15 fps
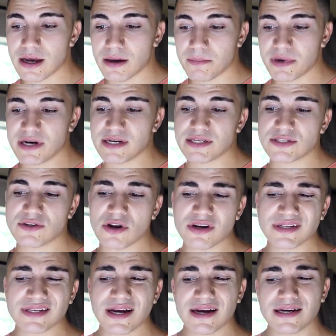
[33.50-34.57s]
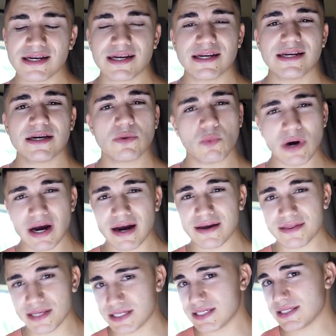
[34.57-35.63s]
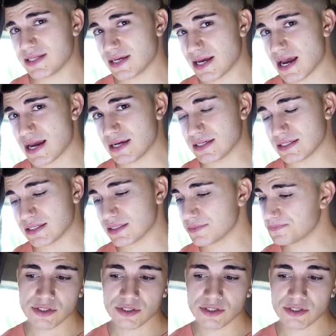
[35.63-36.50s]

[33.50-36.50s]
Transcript: but it is not entirely clear why this is the case.